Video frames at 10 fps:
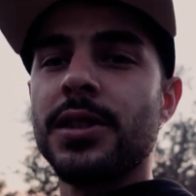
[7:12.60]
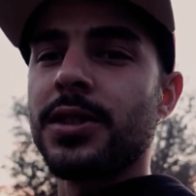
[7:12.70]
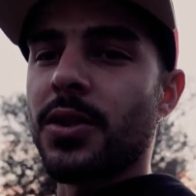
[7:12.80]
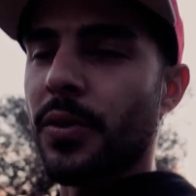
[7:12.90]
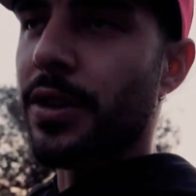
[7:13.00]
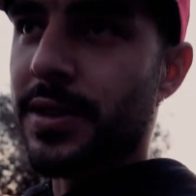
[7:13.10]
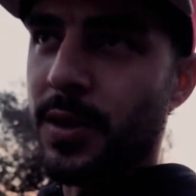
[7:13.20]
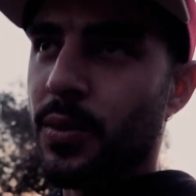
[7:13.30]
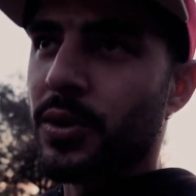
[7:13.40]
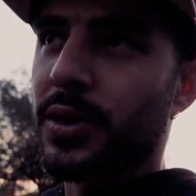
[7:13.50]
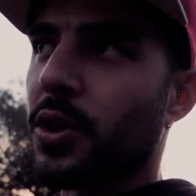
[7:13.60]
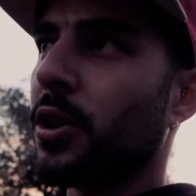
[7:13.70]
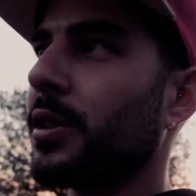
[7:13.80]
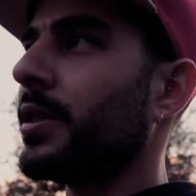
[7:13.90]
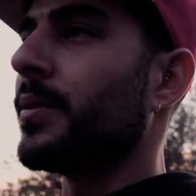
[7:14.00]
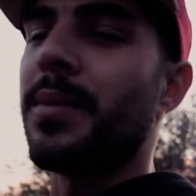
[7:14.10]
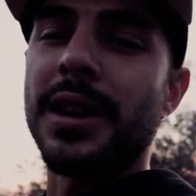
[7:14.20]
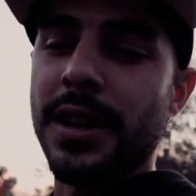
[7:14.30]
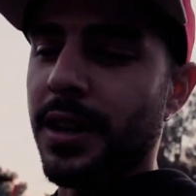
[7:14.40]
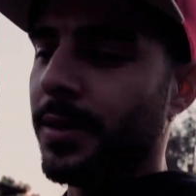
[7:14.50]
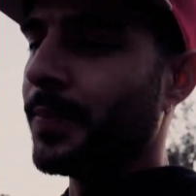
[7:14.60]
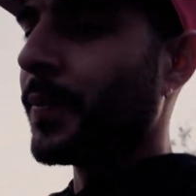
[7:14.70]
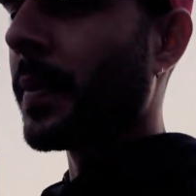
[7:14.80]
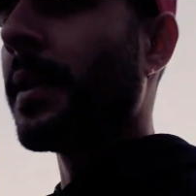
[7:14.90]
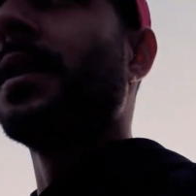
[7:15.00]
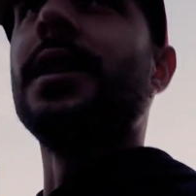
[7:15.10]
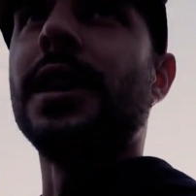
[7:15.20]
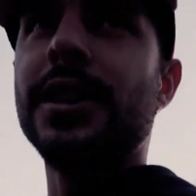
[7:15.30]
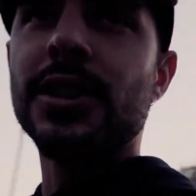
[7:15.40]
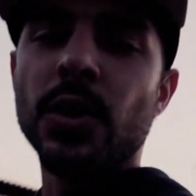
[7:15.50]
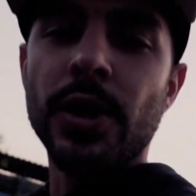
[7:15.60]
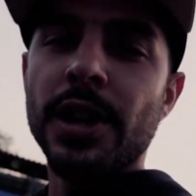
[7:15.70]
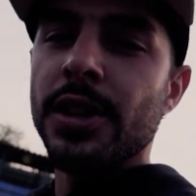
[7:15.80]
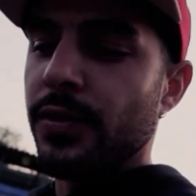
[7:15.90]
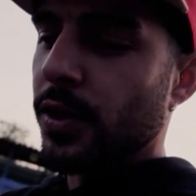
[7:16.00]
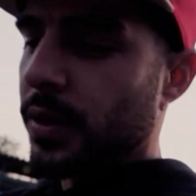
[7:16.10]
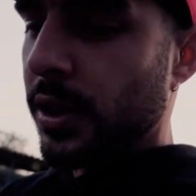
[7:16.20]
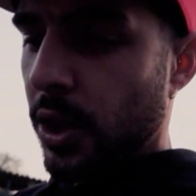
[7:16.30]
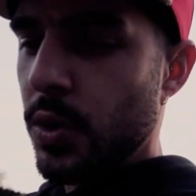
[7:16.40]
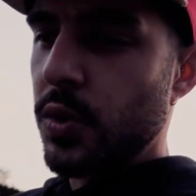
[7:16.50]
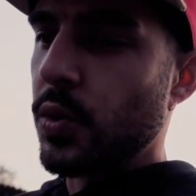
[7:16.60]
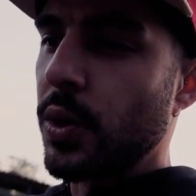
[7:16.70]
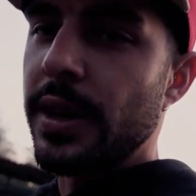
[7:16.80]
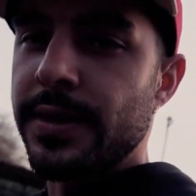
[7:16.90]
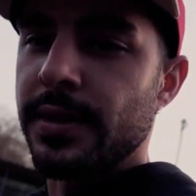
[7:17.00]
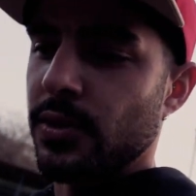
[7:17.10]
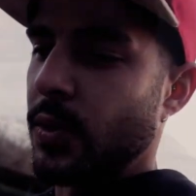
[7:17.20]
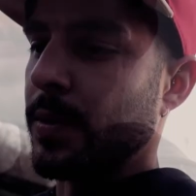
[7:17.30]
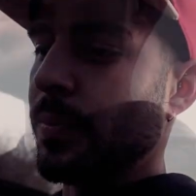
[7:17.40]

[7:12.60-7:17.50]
So this kibbutz called Magen, and it's located very close to Gaza Strip.